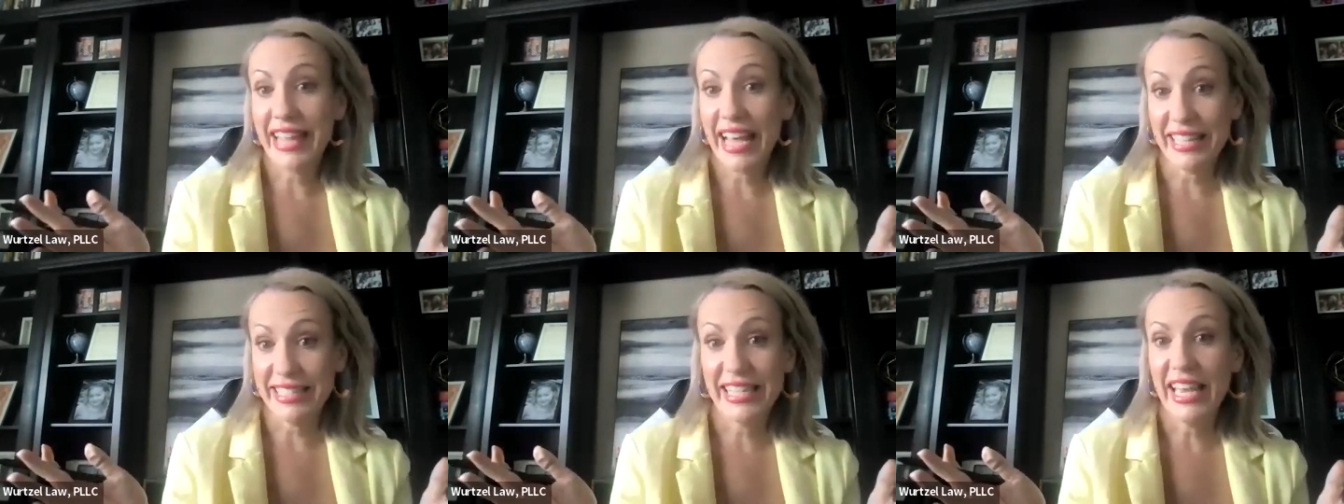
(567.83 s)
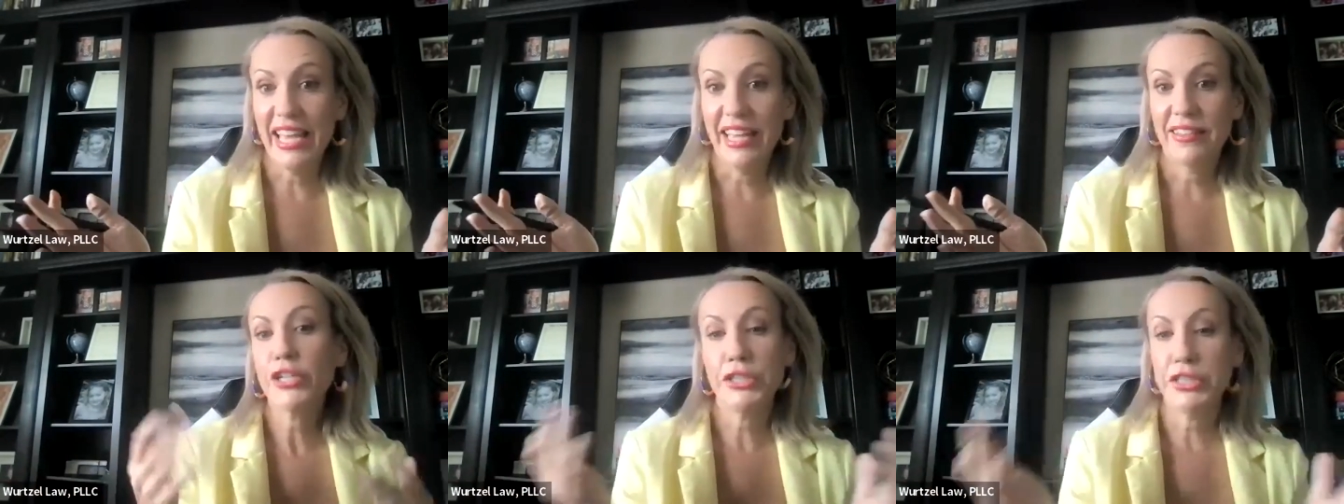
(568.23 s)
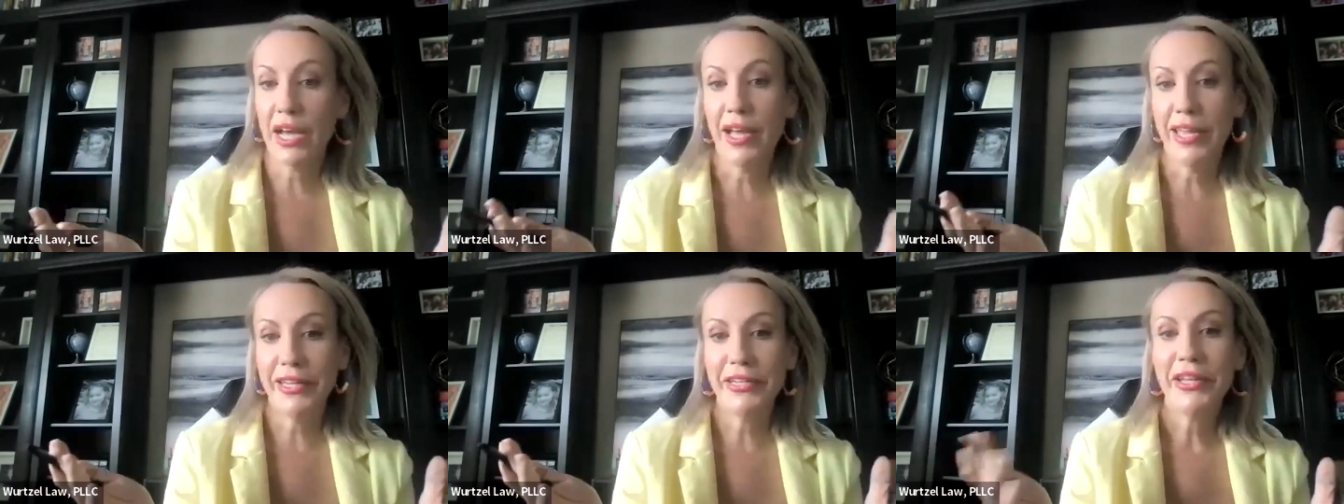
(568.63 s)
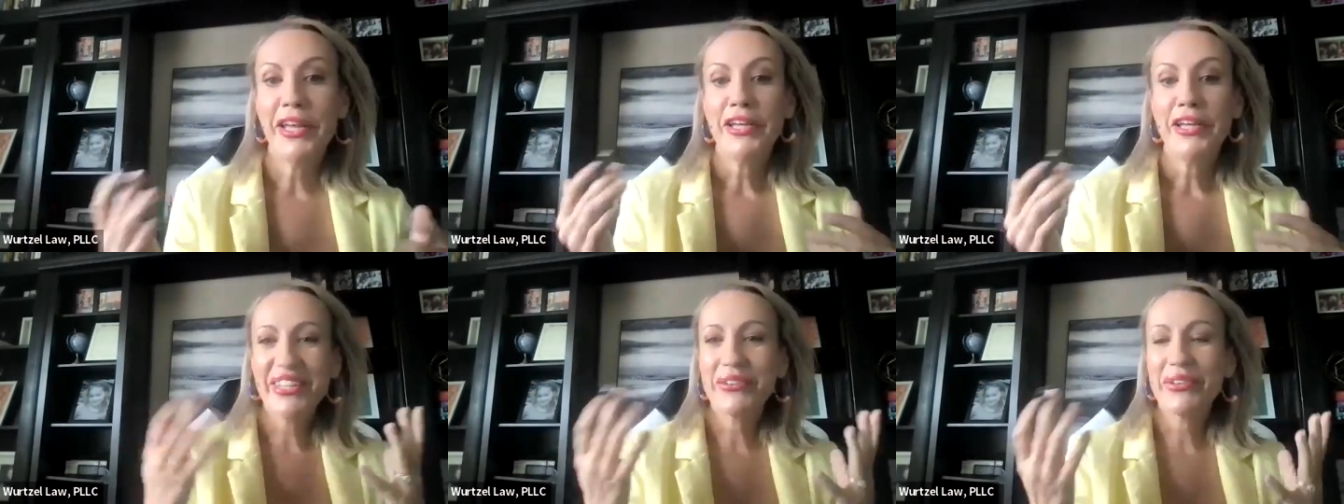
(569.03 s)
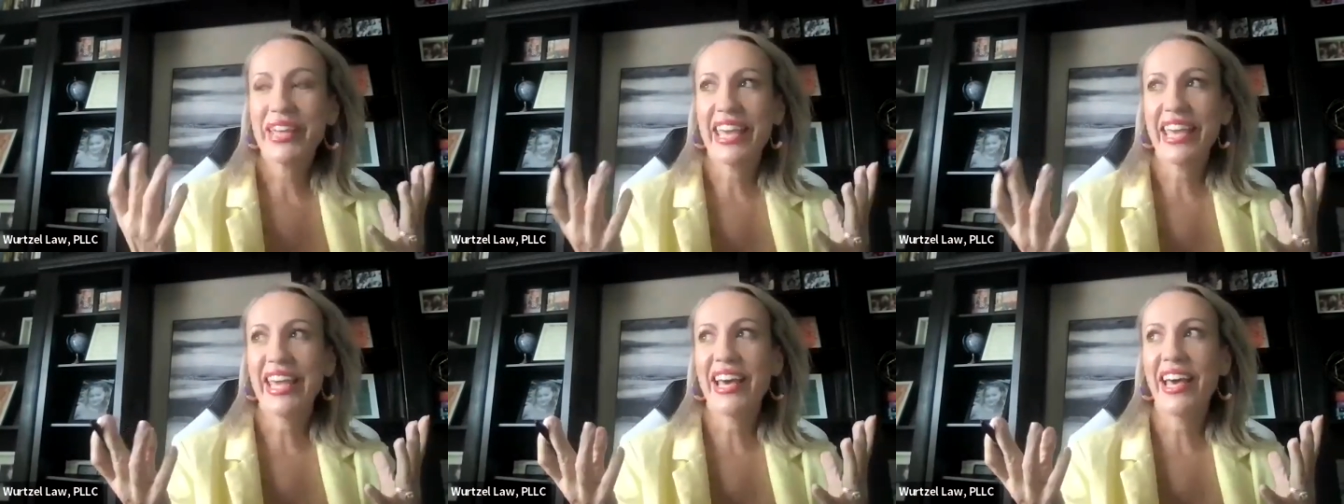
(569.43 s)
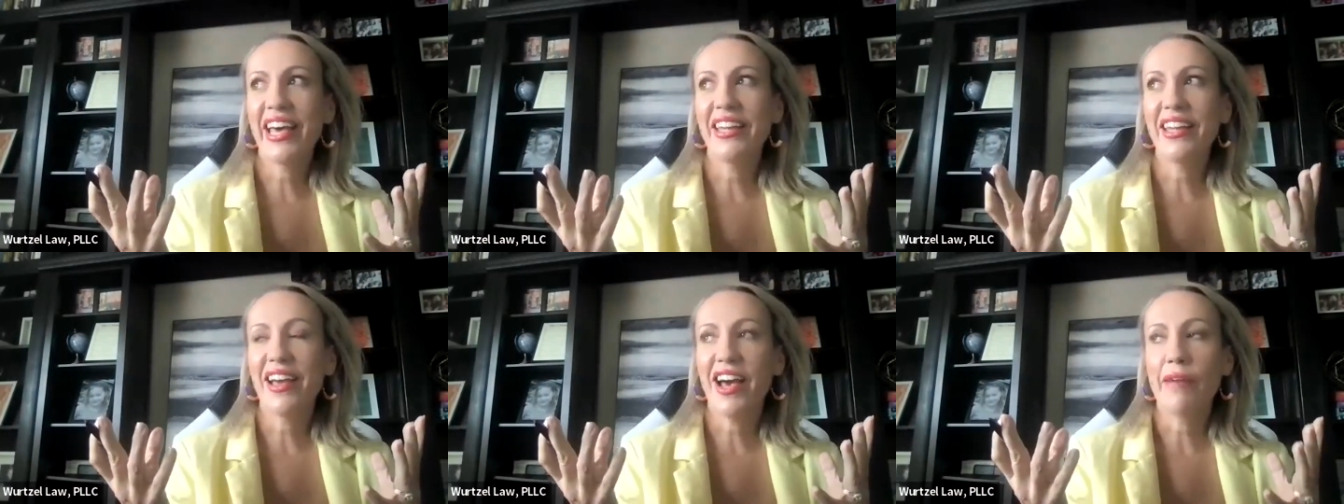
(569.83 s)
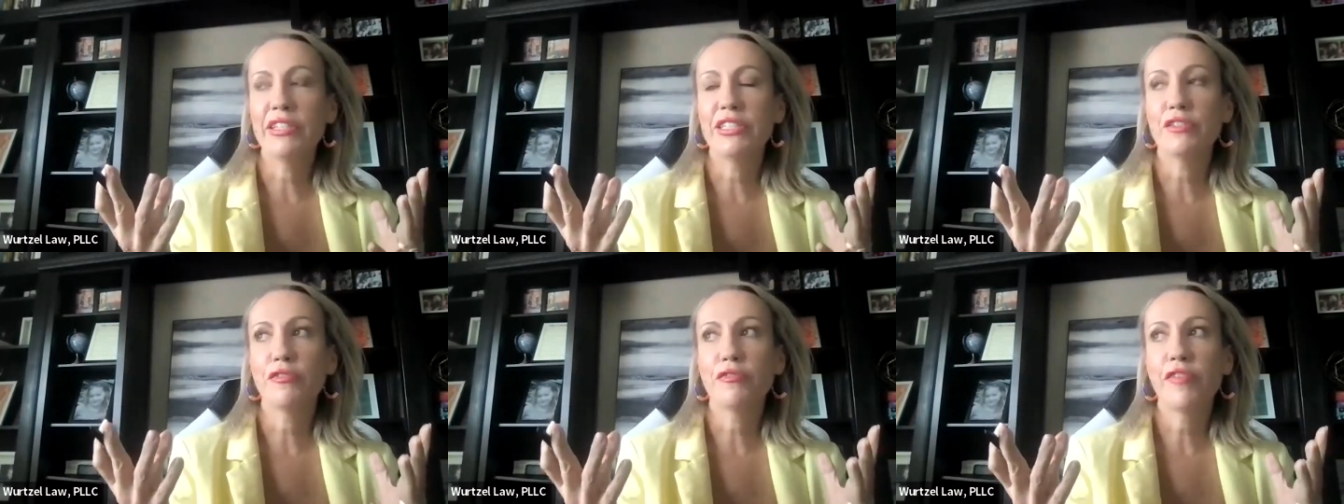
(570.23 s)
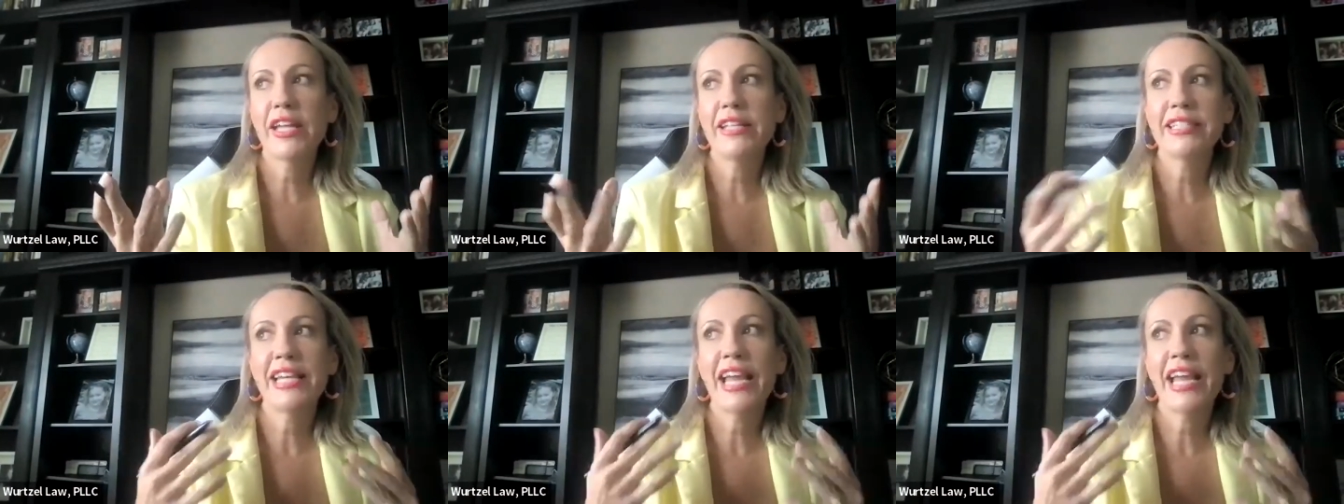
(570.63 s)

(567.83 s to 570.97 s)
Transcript: That's it. You're done. You can't have a defense.